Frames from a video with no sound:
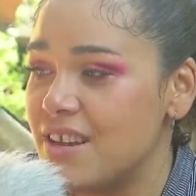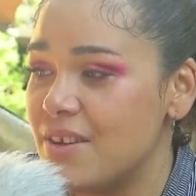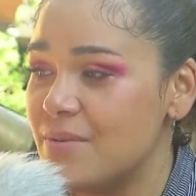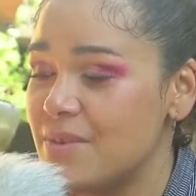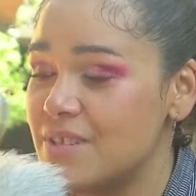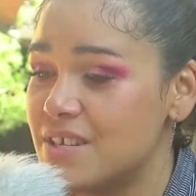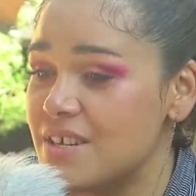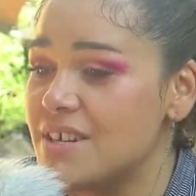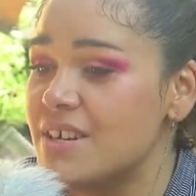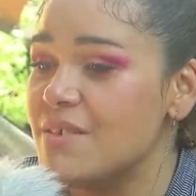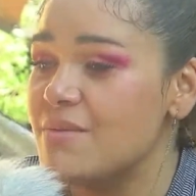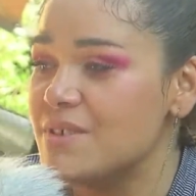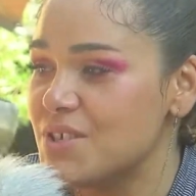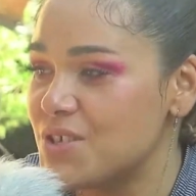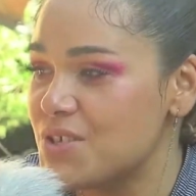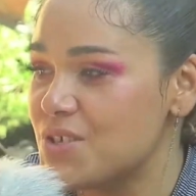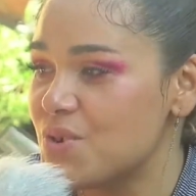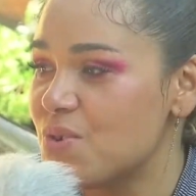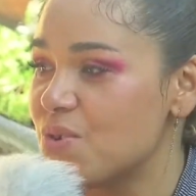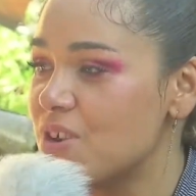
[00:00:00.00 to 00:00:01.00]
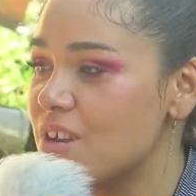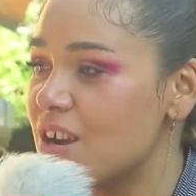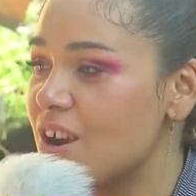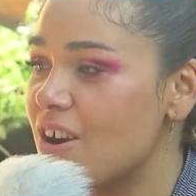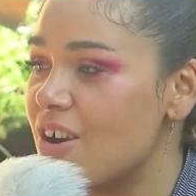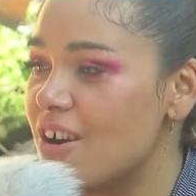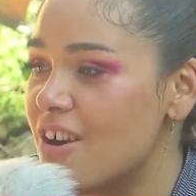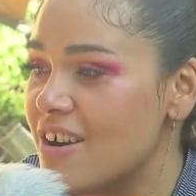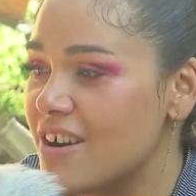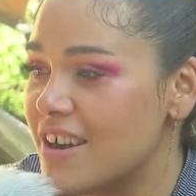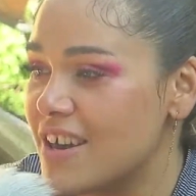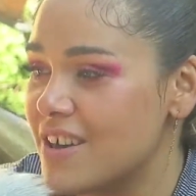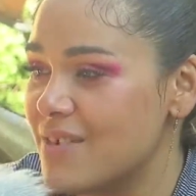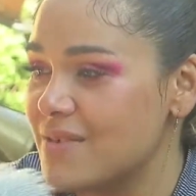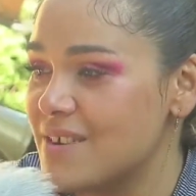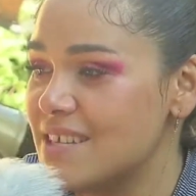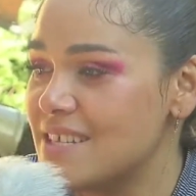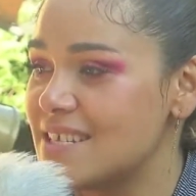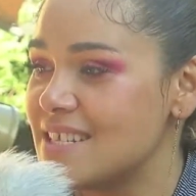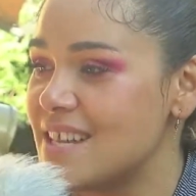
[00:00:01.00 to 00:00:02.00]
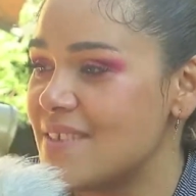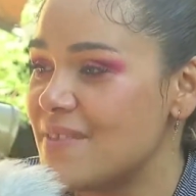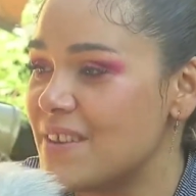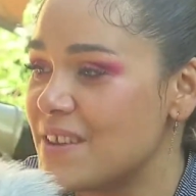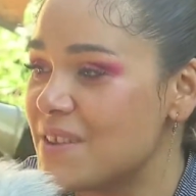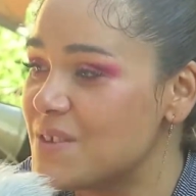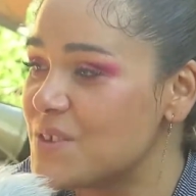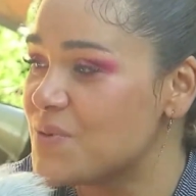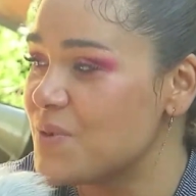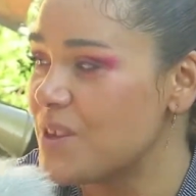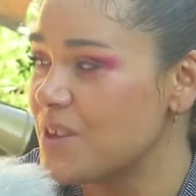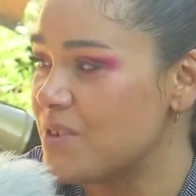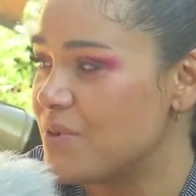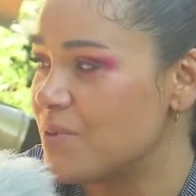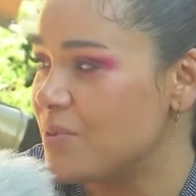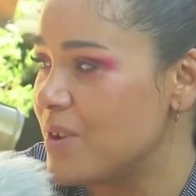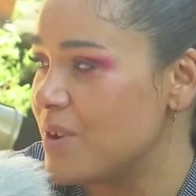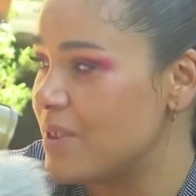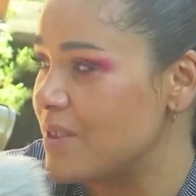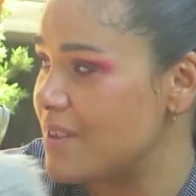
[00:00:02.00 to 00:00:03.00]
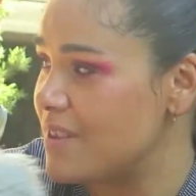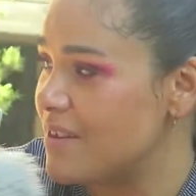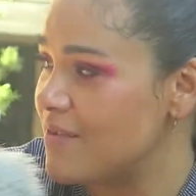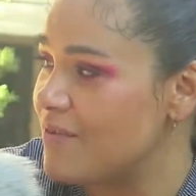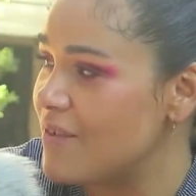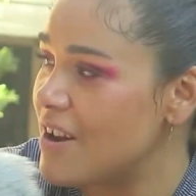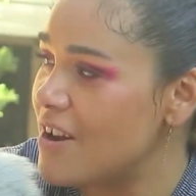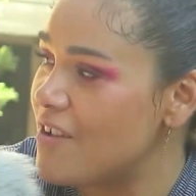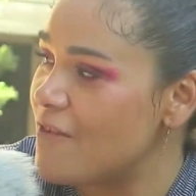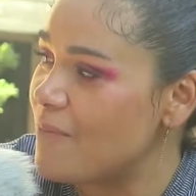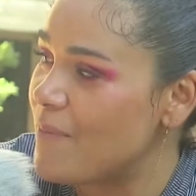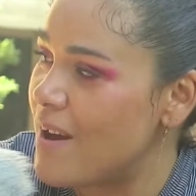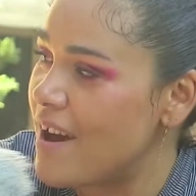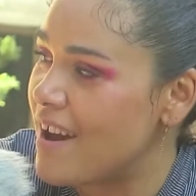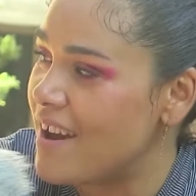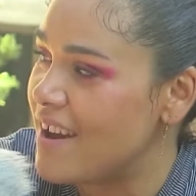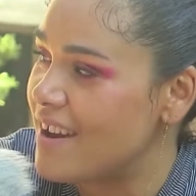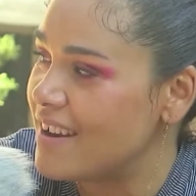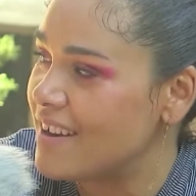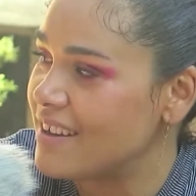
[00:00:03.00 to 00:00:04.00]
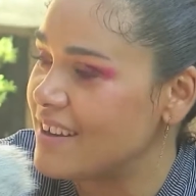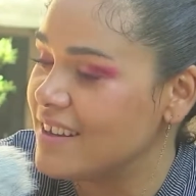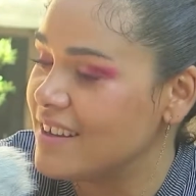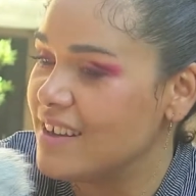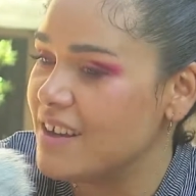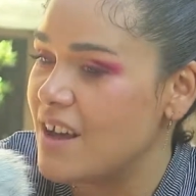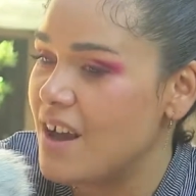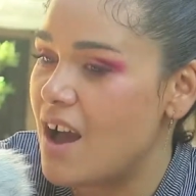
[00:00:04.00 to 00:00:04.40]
It was a story arc. It was something that was written with a friend of mine.